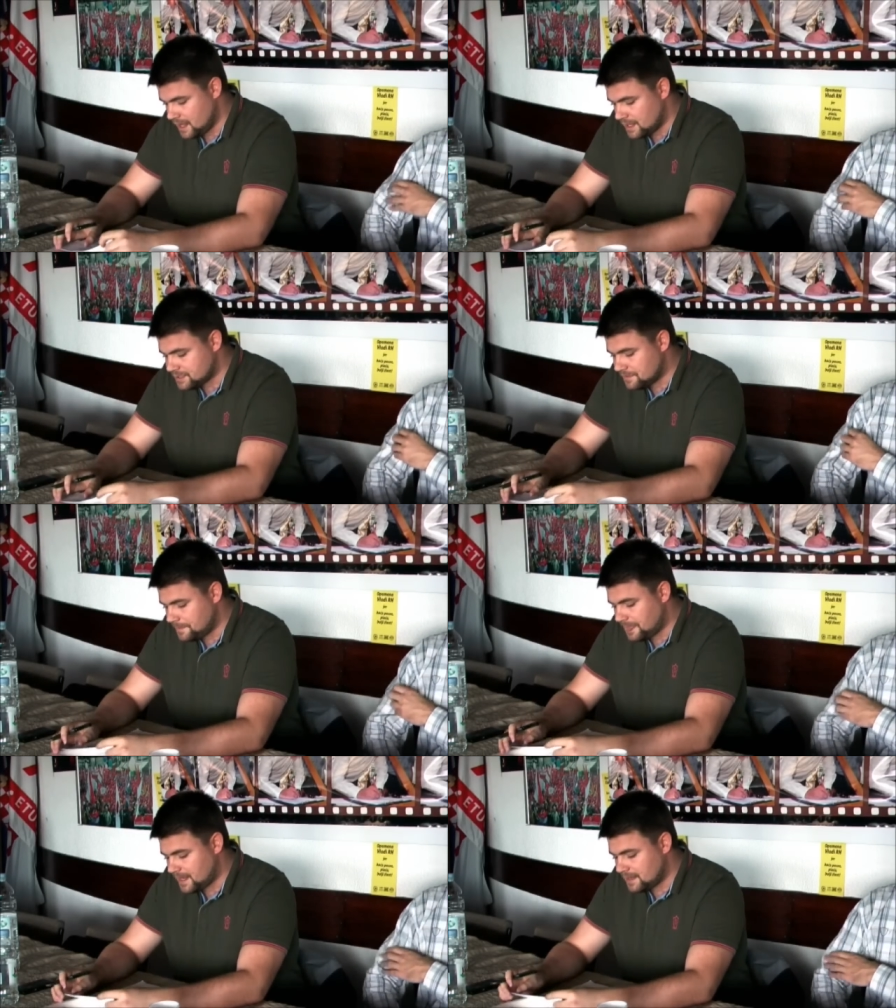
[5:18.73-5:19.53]

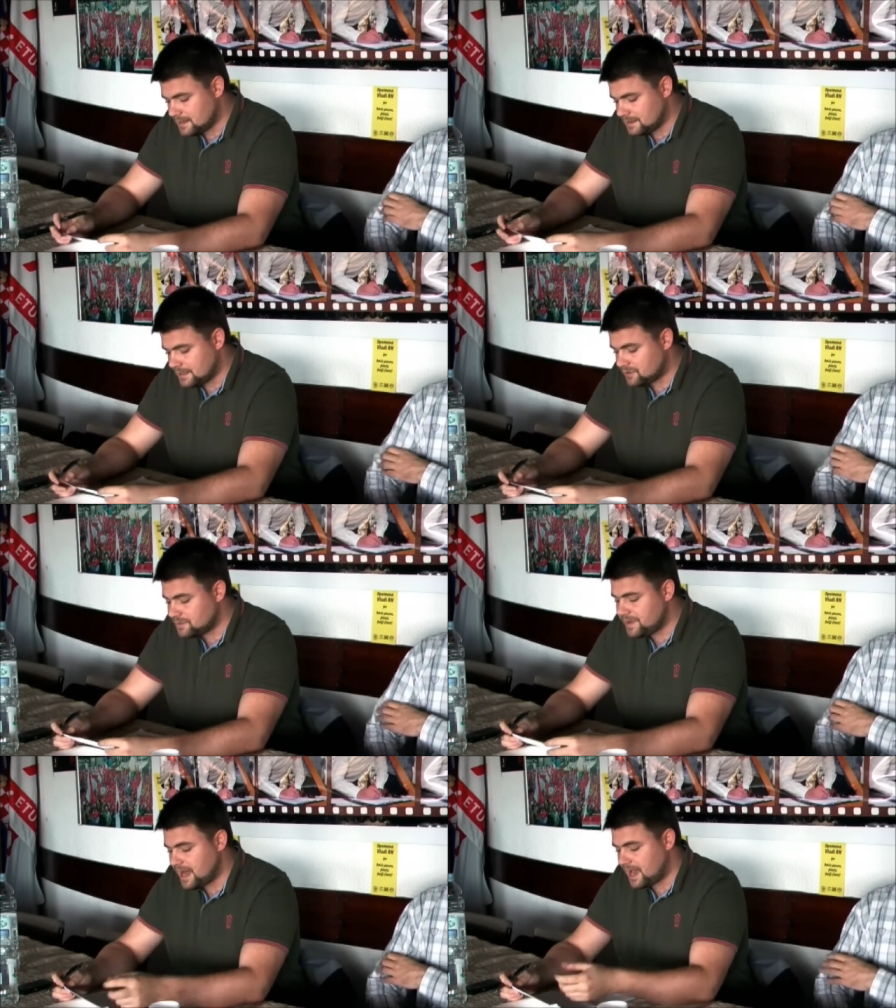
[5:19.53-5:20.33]
So uh, it
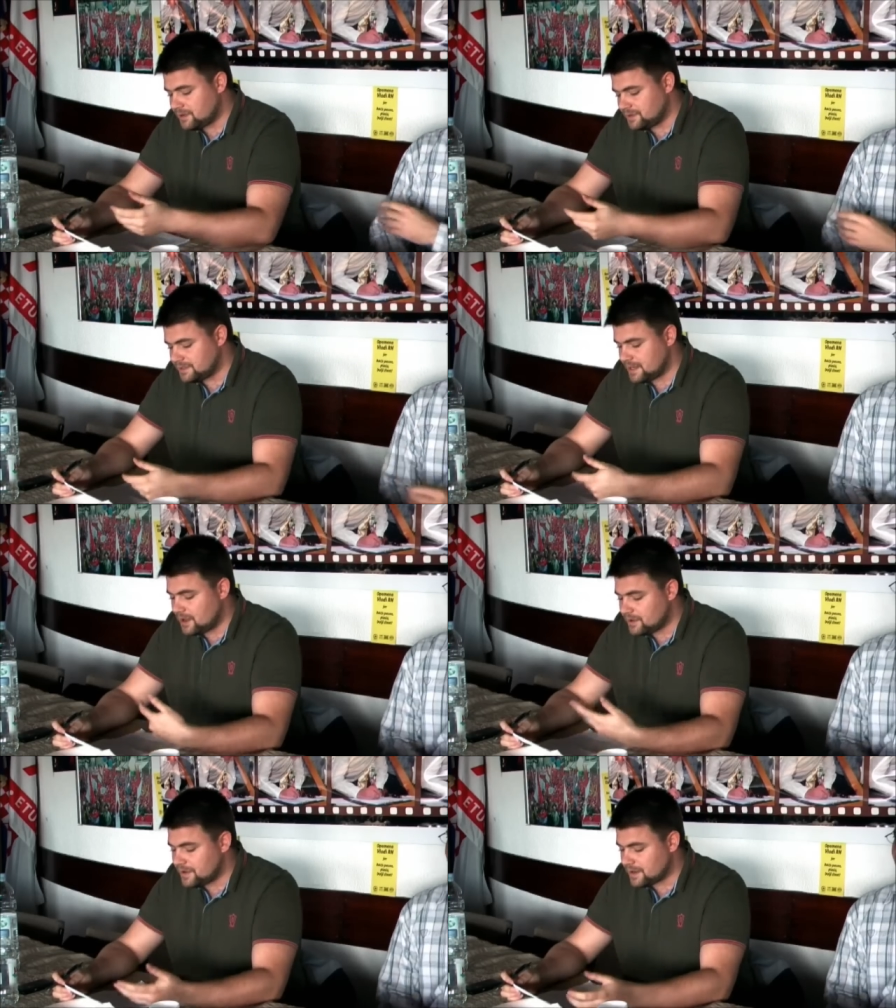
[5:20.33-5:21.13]
could be argued that the
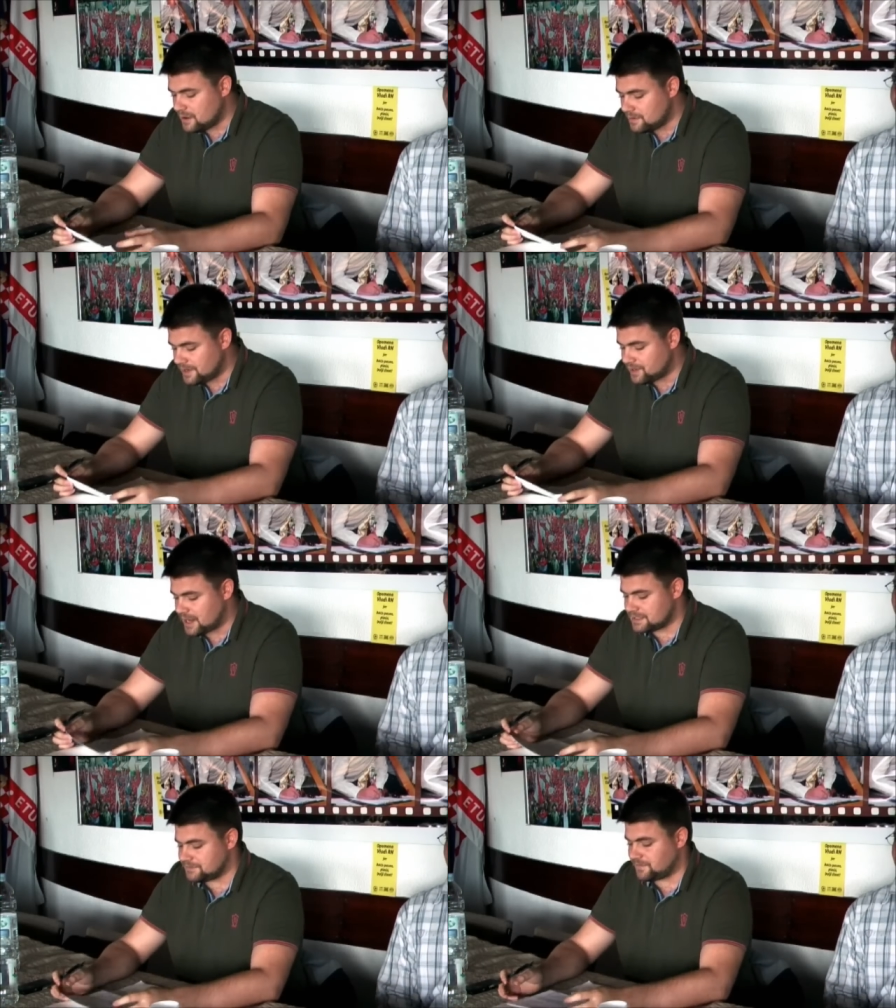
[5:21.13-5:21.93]
ongoing global
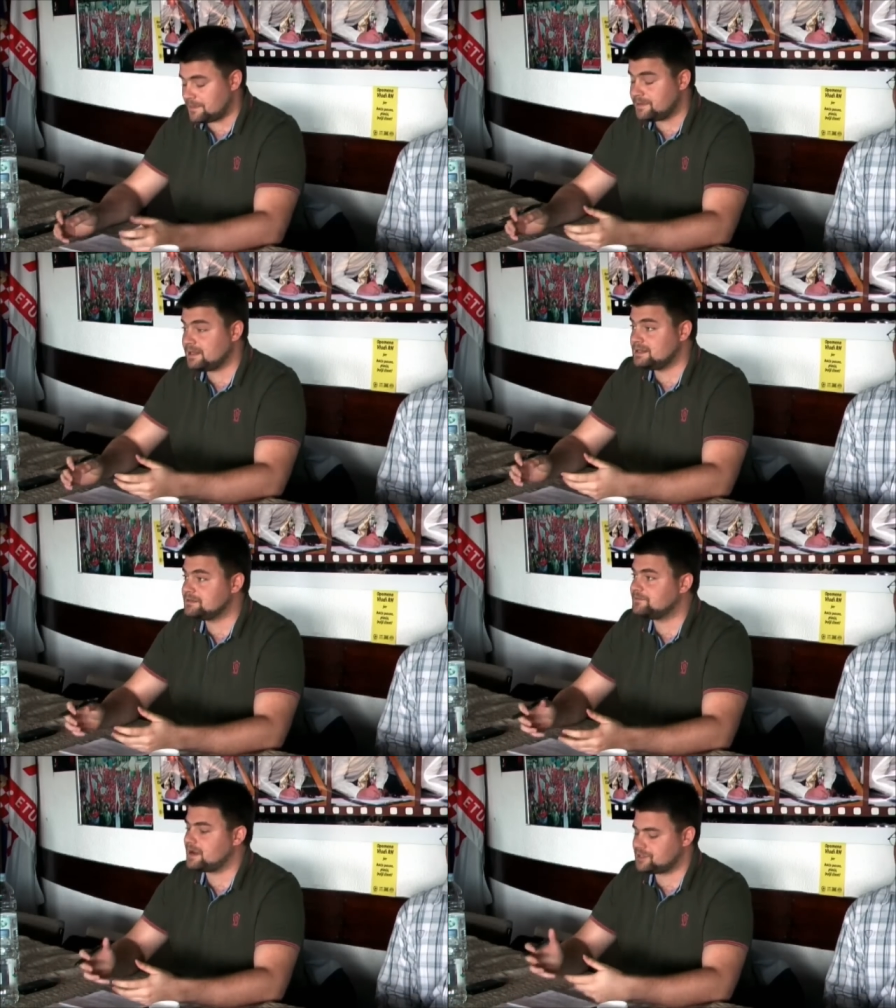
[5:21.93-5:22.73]
crisis of
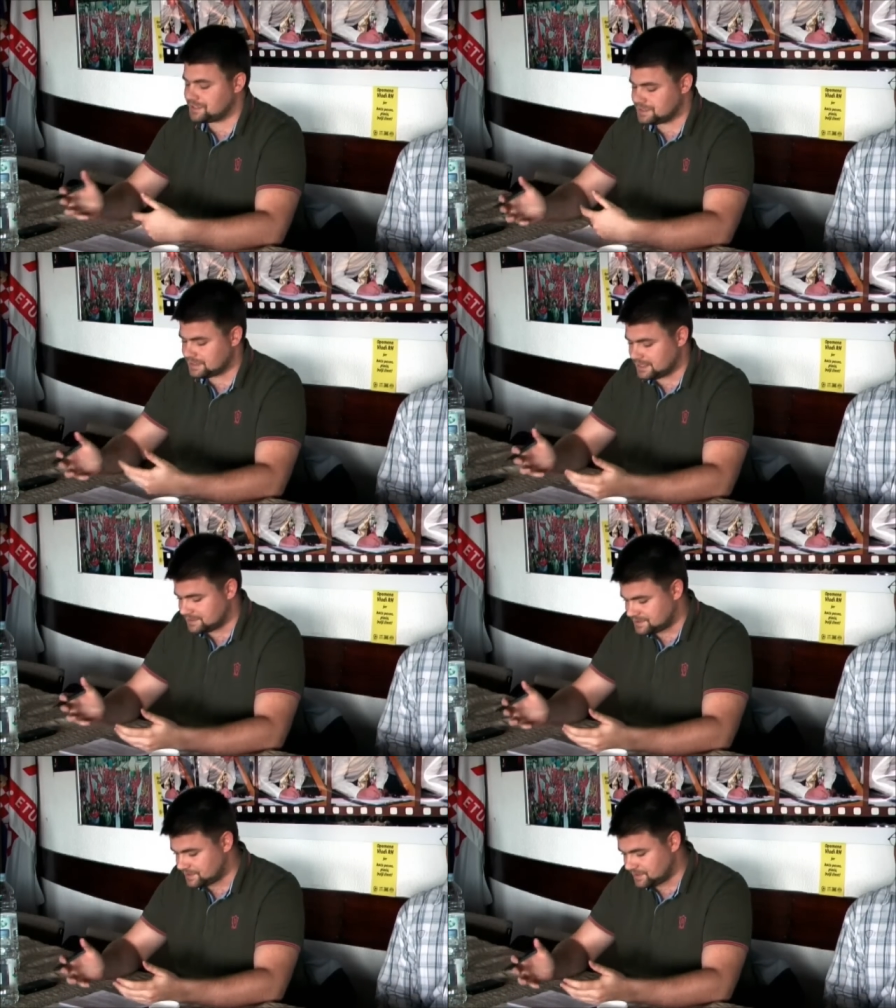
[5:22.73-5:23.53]
capitalism functions as
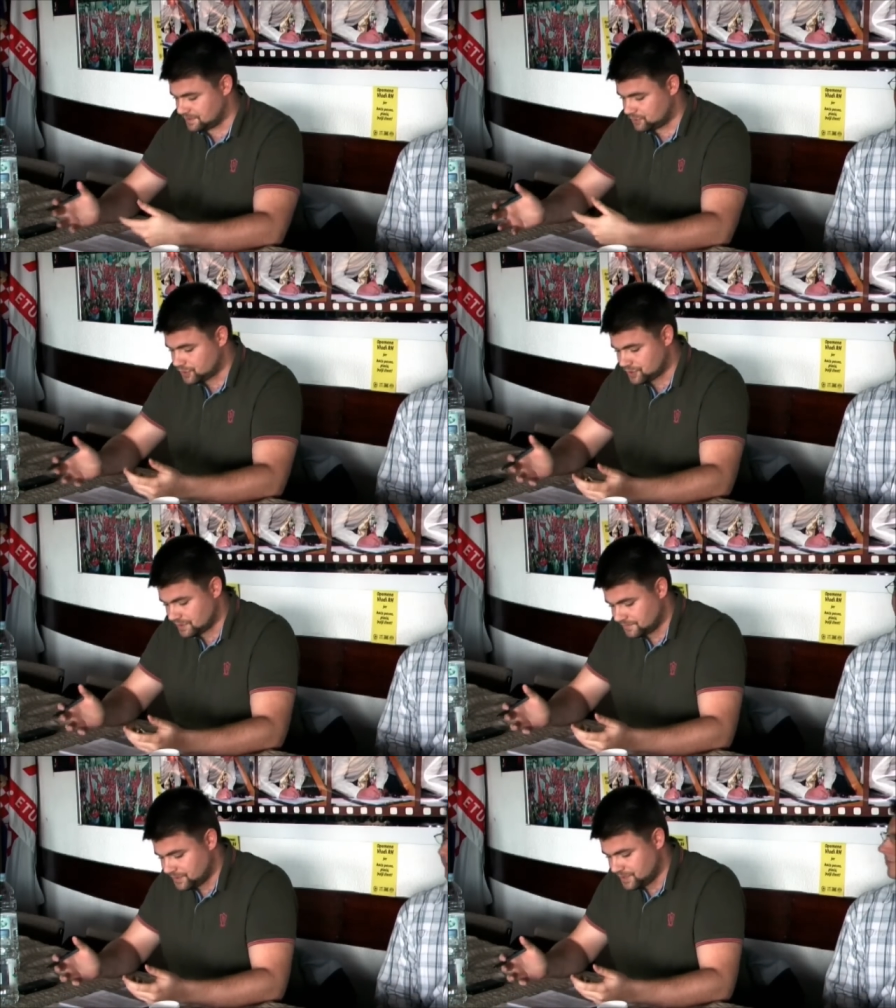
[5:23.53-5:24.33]
a certain intrusion
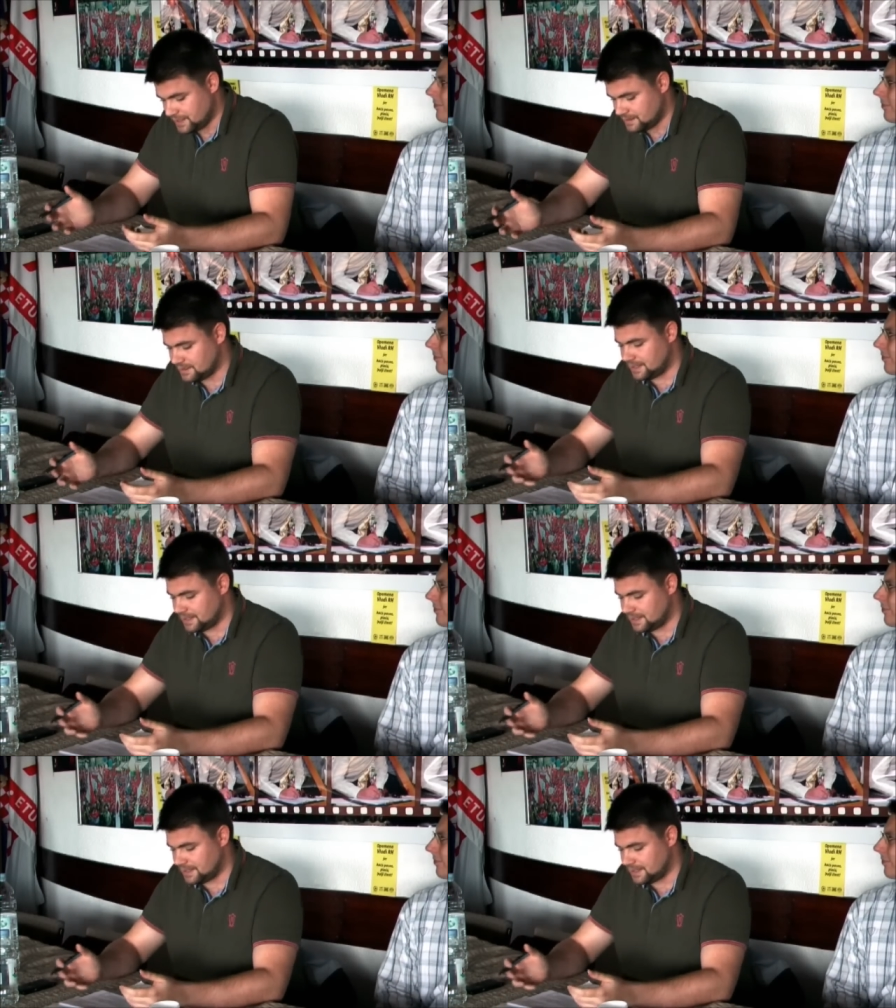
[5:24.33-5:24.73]
of the real,